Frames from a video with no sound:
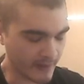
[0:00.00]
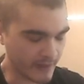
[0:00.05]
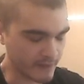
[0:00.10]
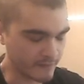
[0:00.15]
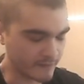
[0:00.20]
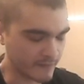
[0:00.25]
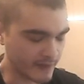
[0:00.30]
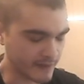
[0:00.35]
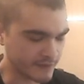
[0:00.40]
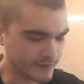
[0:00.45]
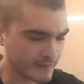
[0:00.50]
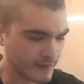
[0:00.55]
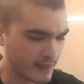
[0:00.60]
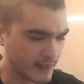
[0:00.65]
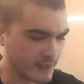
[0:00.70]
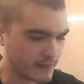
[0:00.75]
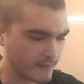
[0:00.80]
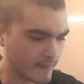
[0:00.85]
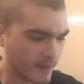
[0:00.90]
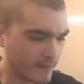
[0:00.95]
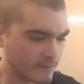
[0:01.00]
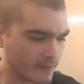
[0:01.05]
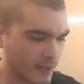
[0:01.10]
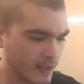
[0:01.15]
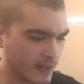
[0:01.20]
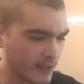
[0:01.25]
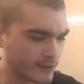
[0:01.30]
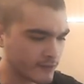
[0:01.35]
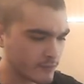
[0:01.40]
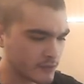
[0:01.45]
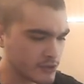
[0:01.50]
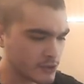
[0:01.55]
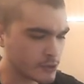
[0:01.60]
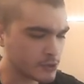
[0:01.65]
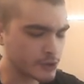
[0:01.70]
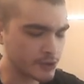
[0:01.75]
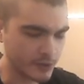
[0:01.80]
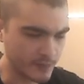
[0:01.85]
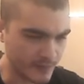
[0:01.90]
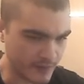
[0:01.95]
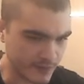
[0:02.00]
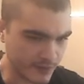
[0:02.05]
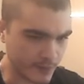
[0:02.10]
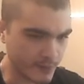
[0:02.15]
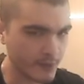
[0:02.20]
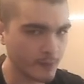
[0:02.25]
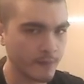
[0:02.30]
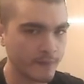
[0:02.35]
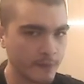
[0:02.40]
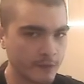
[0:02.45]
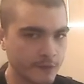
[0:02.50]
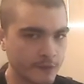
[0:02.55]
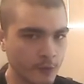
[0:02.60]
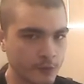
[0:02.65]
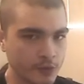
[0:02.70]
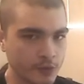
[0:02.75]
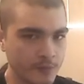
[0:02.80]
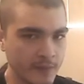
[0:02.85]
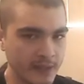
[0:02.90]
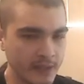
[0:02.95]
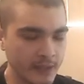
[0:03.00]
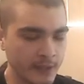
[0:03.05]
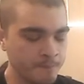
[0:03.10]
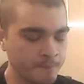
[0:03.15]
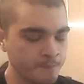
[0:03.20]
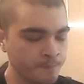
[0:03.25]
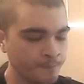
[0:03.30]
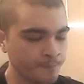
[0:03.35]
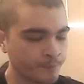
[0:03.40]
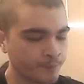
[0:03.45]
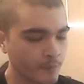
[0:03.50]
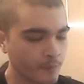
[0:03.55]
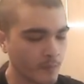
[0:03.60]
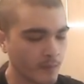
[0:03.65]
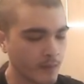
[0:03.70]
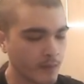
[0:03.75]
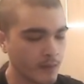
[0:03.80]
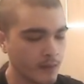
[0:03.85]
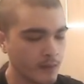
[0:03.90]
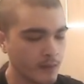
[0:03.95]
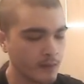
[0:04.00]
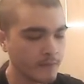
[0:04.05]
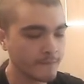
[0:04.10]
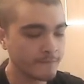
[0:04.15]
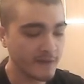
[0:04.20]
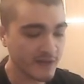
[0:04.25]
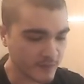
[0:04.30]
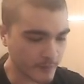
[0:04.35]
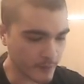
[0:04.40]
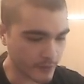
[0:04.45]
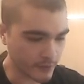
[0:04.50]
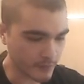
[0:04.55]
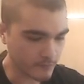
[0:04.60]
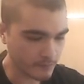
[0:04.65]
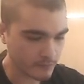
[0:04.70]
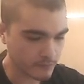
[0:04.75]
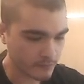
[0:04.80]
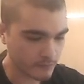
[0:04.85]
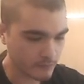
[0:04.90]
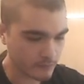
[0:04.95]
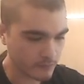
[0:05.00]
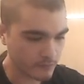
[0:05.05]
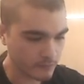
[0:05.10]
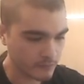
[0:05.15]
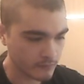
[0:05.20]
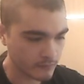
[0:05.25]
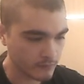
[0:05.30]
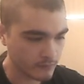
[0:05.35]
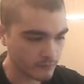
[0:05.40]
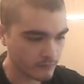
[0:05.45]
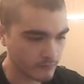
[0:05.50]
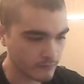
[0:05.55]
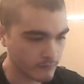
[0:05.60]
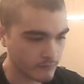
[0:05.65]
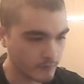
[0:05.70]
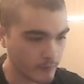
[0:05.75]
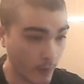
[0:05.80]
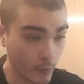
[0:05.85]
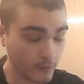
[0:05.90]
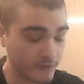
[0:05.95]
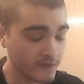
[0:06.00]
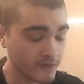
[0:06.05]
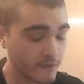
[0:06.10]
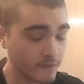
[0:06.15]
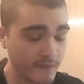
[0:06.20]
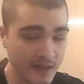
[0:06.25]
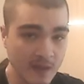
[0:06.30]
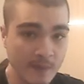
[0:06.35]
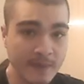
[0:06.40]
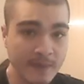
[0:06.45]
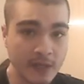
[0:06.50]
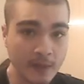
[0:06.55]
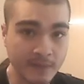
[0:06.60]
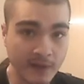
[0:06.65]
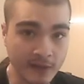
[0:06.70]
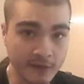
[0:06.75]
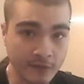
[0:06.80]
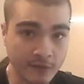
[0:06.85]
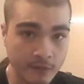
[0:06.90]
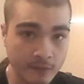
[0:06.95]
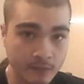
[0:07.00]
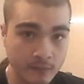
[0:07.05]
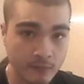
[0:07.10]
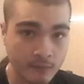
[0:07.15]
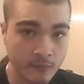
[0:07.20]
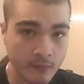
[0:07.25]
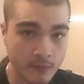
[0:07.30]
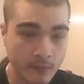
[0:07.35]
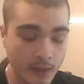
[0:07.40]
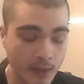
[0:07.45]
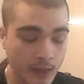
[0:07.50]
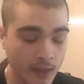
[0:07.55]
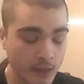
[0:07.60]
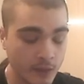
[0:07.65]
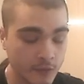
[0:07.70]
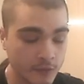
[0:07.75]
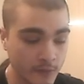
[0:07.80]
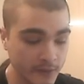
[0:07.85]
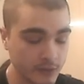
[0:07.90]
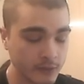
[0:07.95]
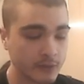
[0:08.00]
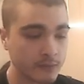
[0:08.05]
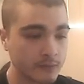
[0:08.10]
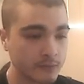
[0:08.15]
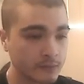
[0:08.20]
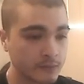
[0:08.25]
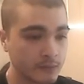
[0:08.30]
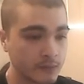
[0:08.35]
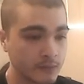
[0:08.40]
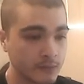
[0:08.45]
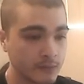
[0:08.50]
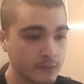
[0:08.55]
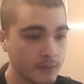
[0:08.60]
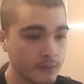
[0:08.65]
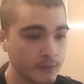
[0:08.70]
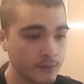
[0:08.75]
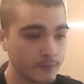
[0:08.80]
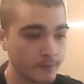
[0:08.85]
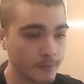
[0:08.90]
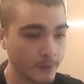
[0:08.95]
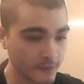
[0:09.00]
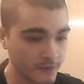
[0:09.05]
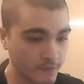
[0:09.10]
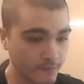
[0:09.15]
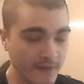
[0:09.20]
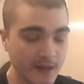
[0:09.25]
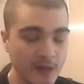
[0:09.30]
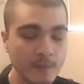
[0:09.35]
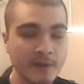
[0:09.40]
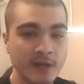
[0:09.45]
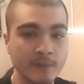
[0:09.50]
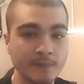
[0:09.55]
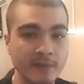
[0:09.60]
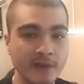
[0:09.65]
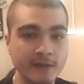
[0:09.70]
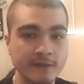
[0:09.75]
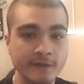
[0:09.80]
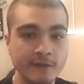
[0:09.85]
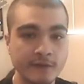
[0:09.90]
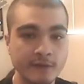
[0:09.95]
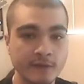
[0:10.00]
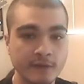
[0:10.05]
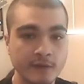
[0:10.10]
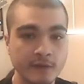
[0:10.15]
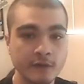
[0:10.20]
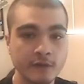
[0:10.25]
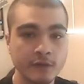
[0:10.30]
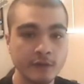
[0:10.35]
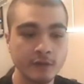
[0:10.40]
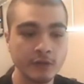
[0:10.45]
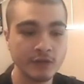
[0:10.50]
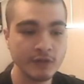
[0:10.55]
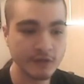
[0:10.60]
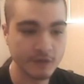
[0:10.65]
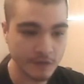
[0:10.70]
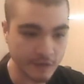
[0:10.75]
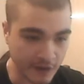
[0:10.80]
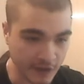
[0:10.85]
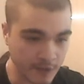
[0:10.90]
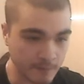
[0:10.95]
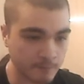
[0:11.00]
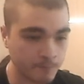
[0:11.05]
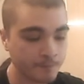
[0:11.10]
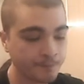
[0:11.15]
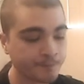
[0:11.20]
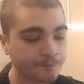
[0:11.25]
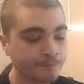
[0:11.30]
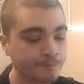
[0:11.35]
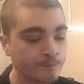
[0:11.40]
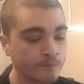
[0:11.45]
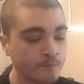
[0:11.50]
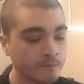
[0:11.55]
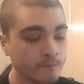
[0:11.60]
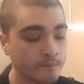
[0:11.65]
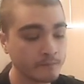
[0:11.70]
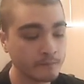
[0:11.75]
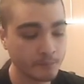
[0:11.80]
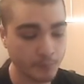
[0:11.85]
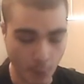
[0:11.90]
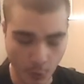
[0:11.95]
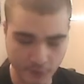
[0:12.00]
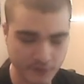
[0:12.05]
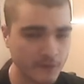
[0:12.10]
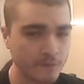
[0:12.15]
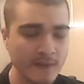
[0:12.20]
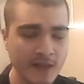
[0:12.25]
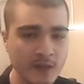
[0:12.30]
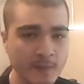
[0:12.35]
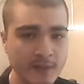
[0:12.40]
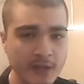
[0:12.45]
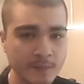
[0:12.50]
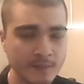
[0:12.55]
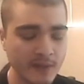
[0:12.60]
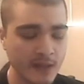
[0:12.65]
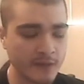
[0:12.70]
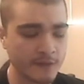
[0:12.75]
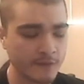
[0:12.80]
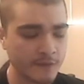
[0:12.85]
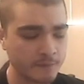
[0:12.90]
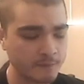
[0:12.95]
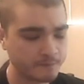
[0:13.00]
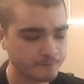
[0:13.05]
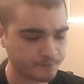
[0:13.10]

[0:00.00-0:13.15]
advice, devs, here's what you should be doing with your social media. Facebook, post development updates. Twitter, post development updates. Steam, post development updates.